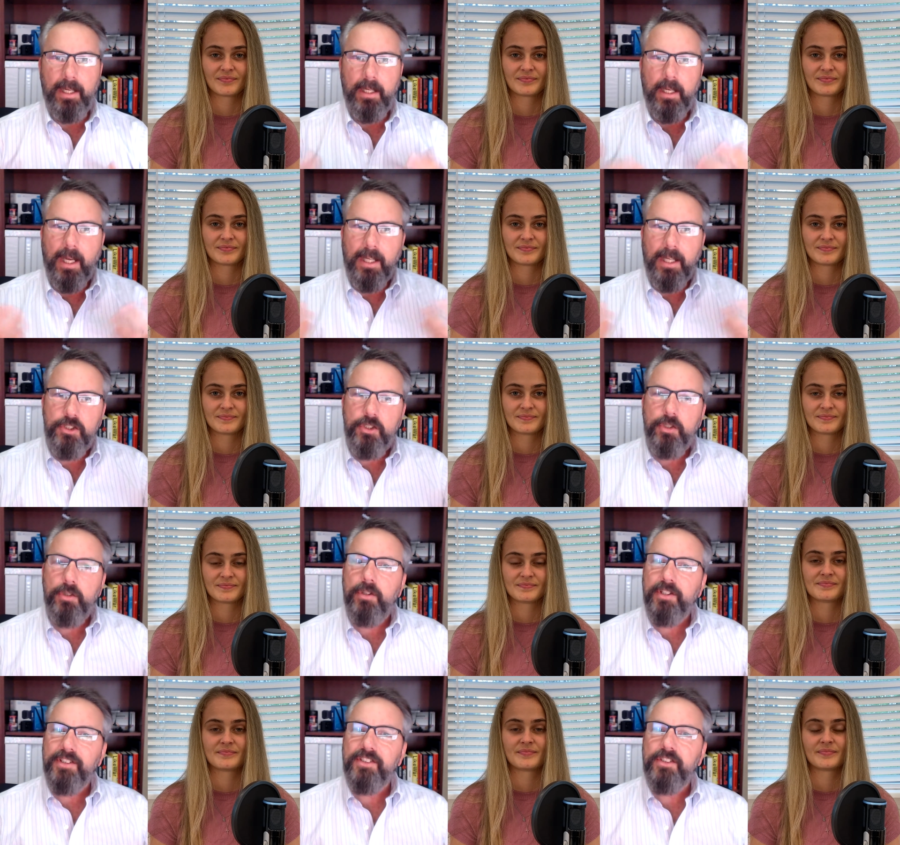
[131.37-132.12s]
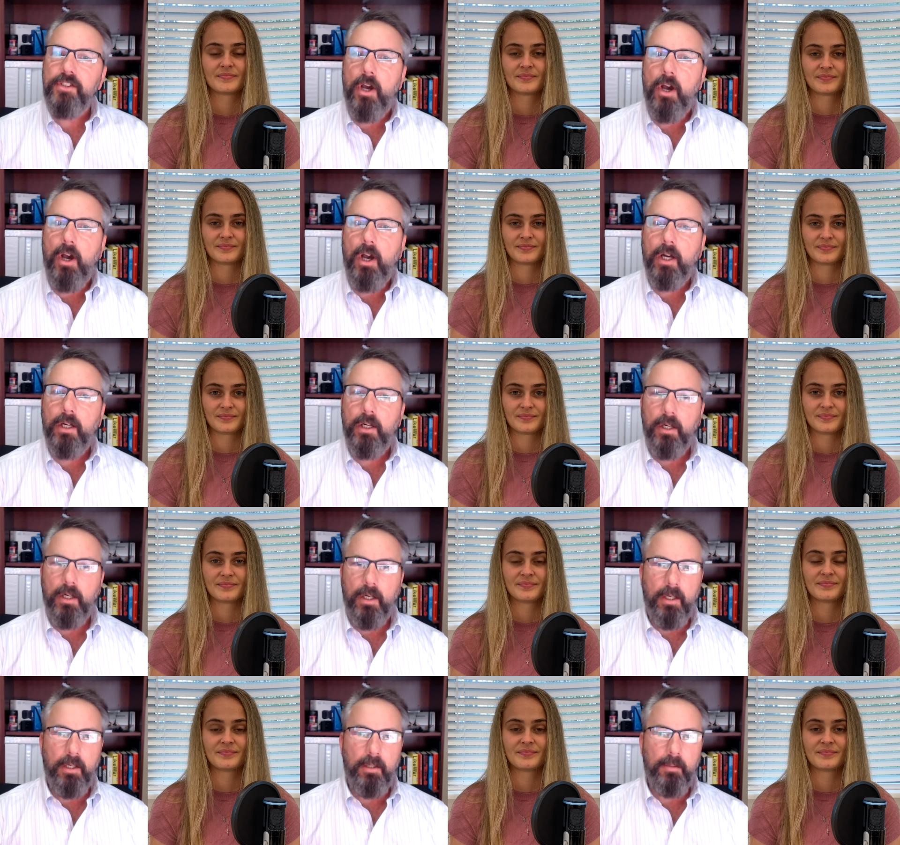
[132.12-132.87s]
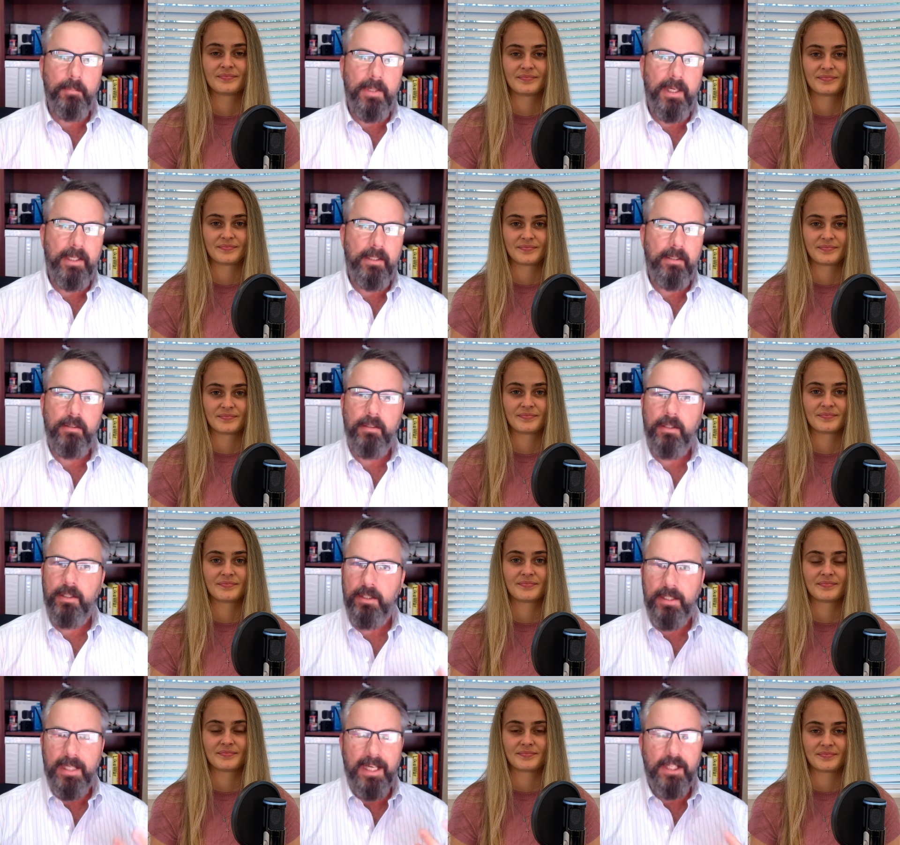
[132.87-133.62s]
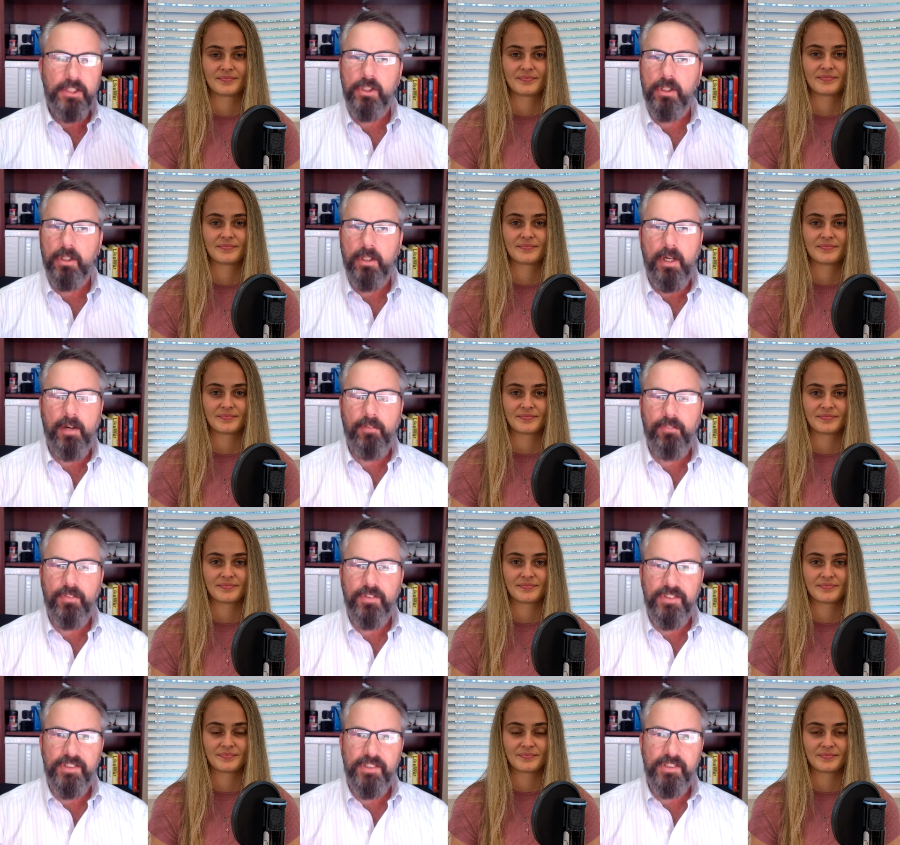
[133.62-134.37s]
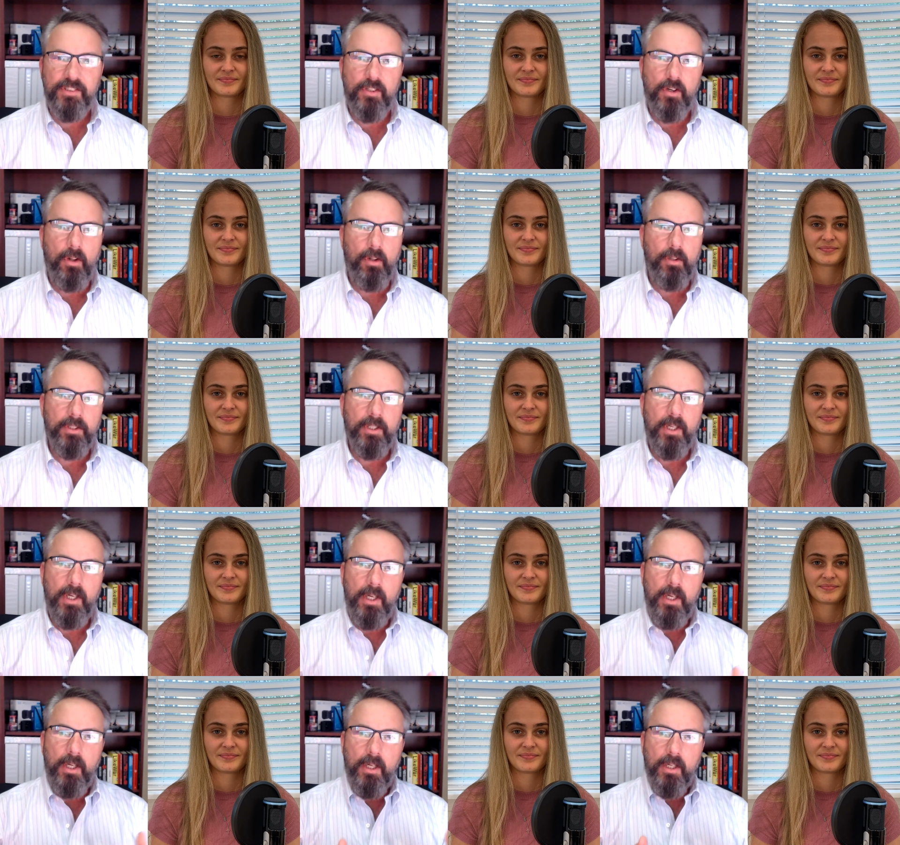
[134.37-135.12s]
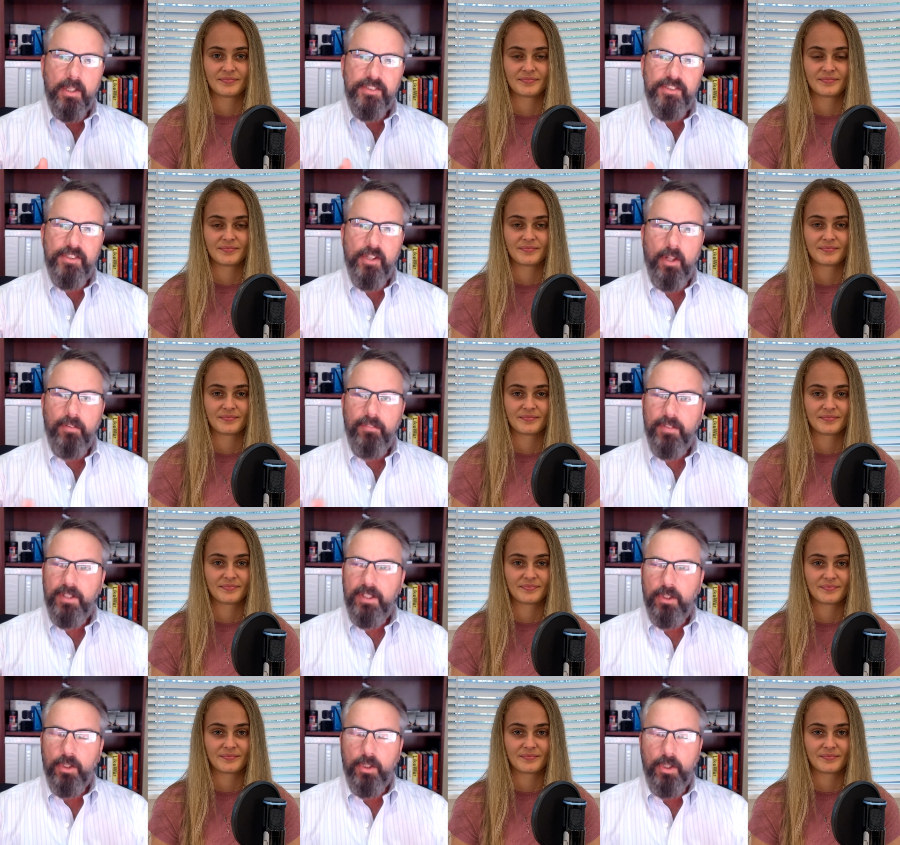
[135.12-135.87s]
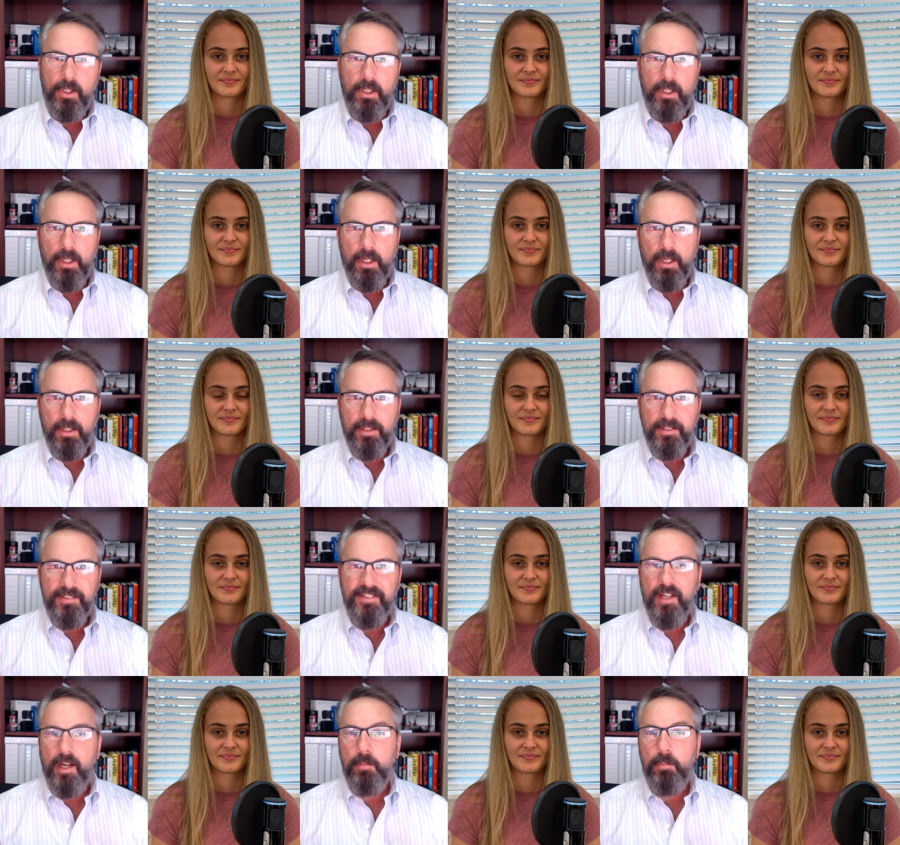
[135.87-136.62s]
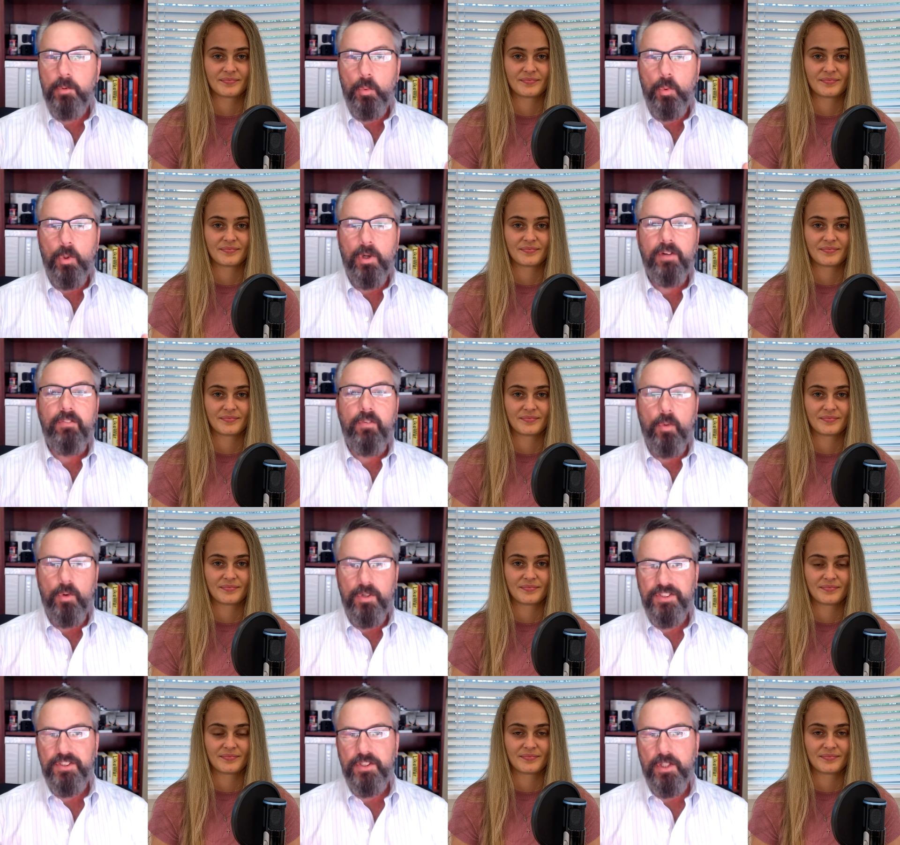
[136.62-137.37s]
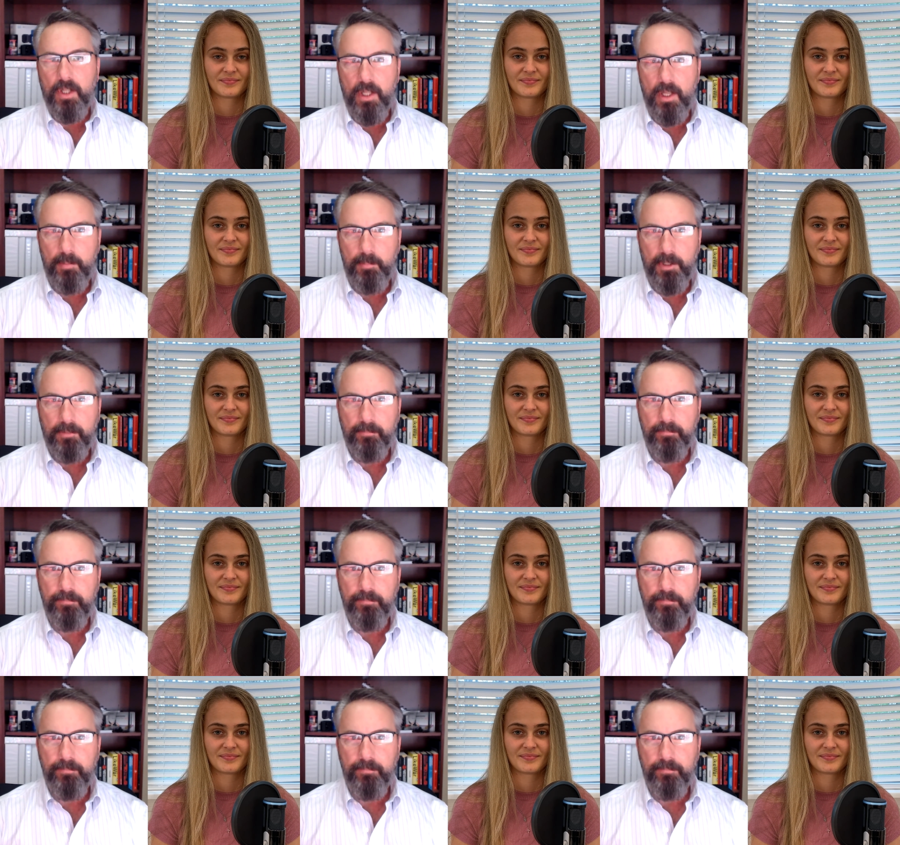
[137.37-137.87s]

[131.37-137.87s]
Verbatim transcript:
Speaker 1: I, I do this talk um, at, in national conferences called Solving the uh, Cyber Workforce Dilemma.